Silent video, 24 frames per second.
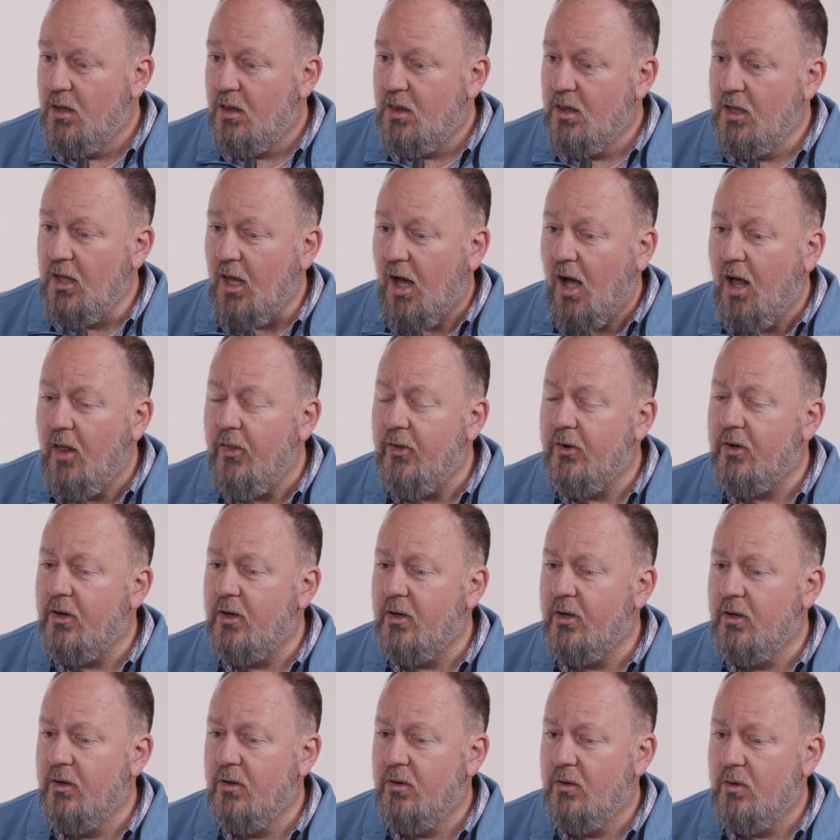The
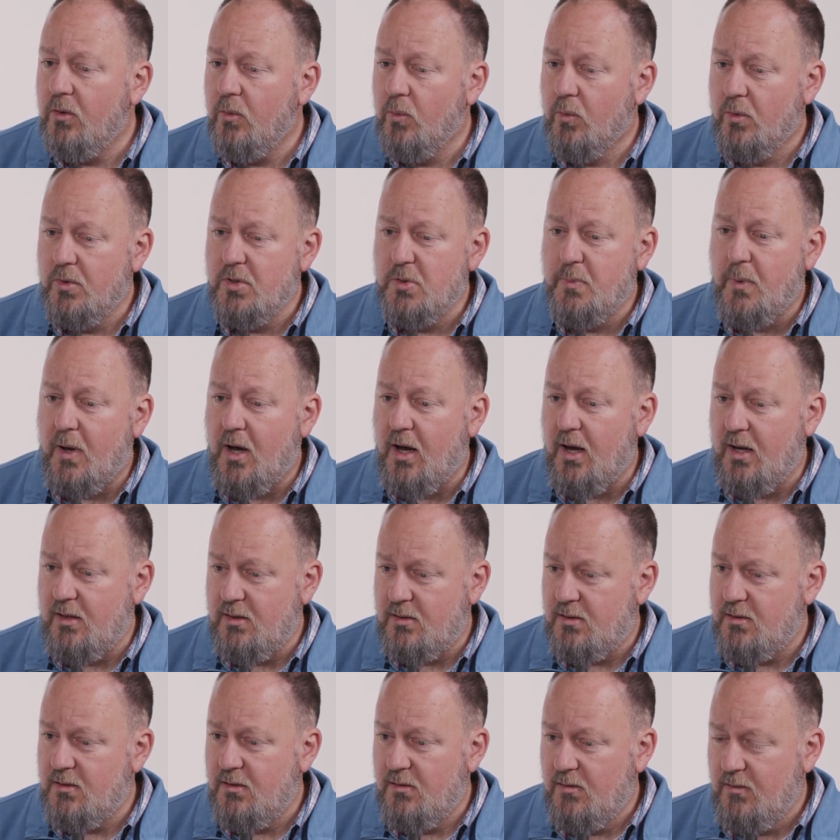other
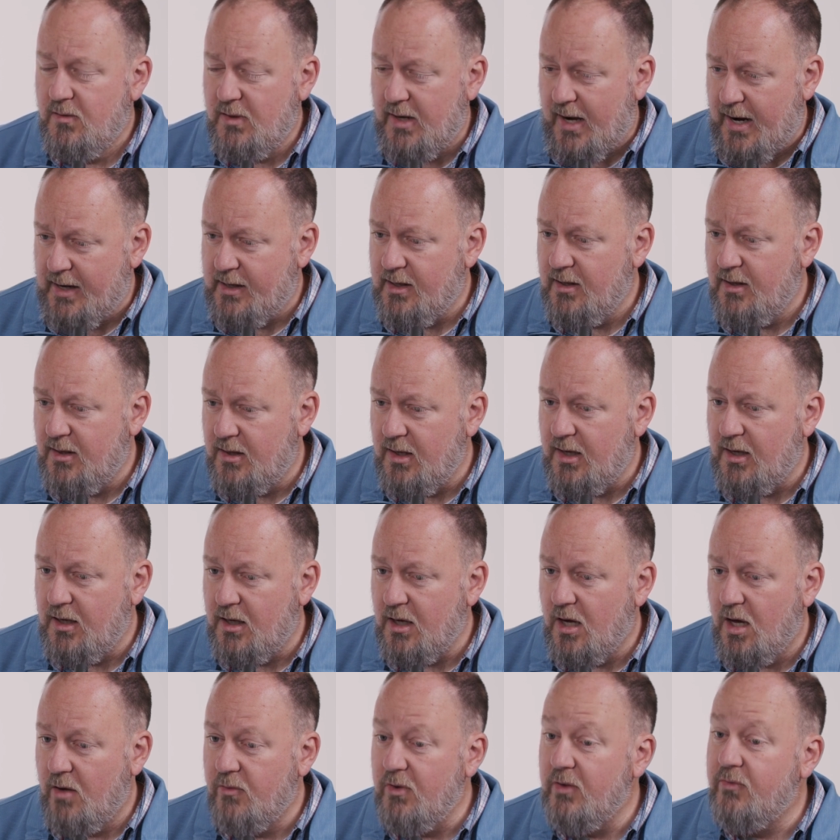response that I could think of,